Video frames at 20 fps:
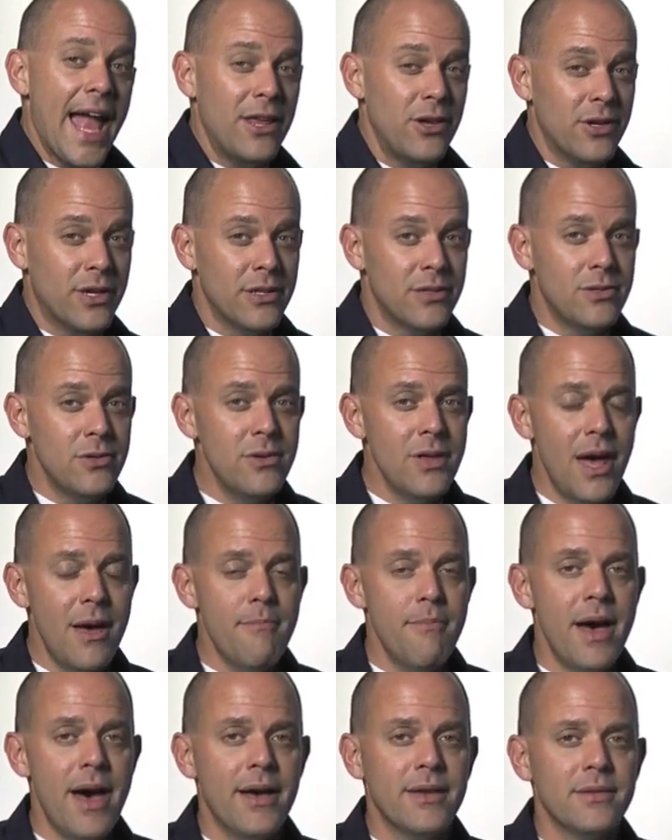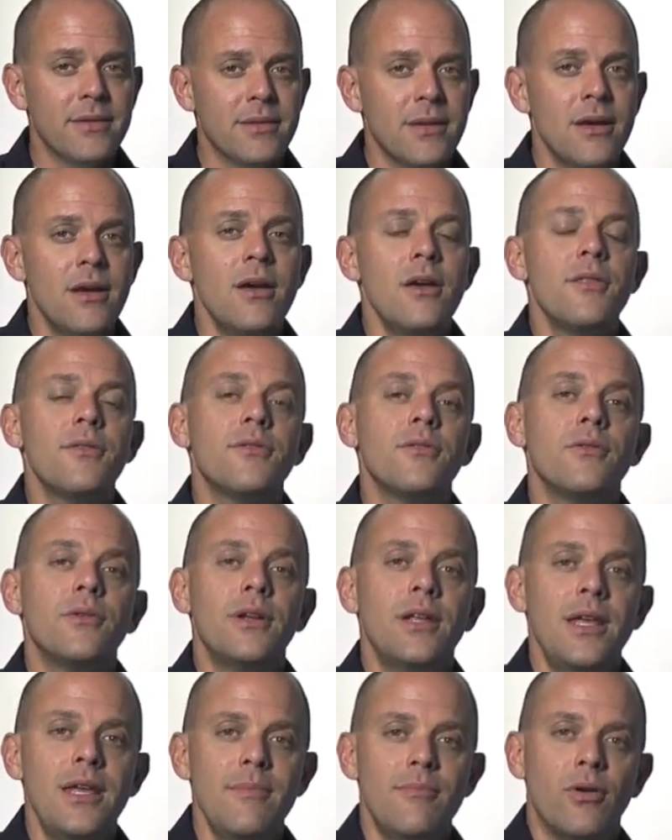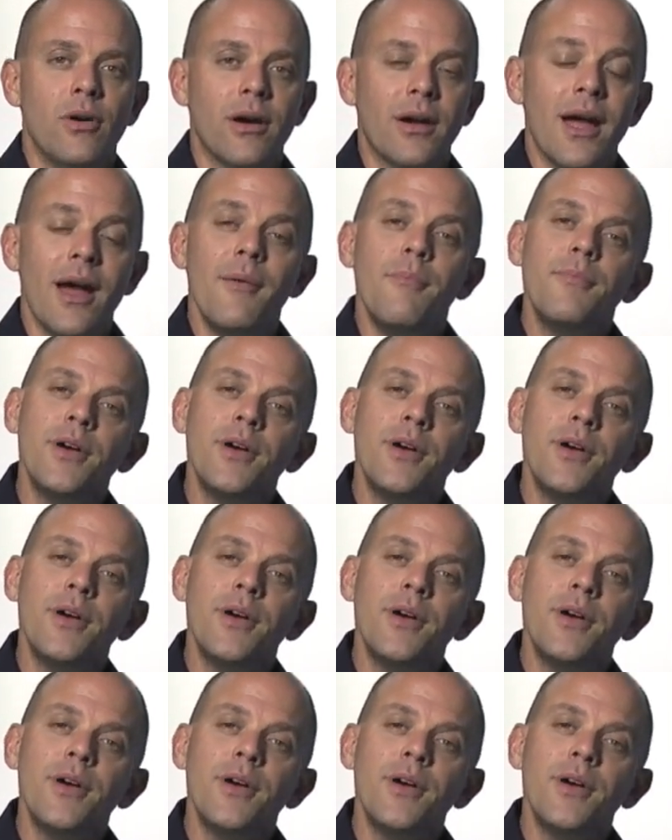and you can do that best through an ebook.